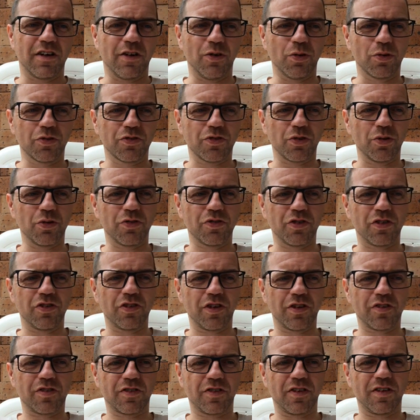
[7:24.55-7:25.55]
also
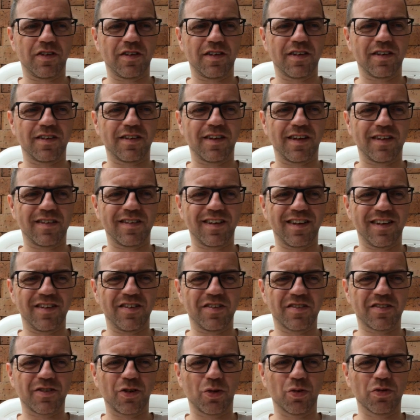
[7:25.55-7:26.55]
suggested that
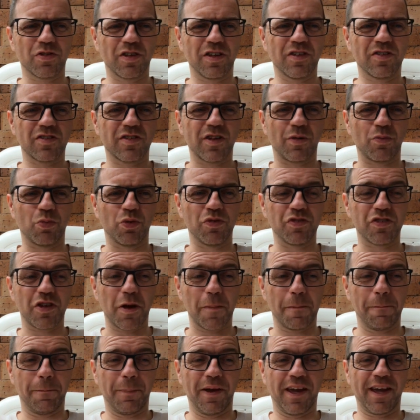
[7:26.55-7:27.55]
insulting
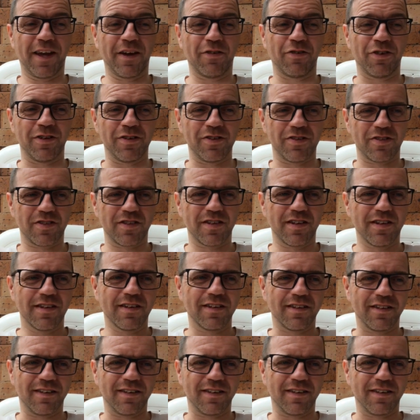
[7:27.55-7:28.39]
someone's appearance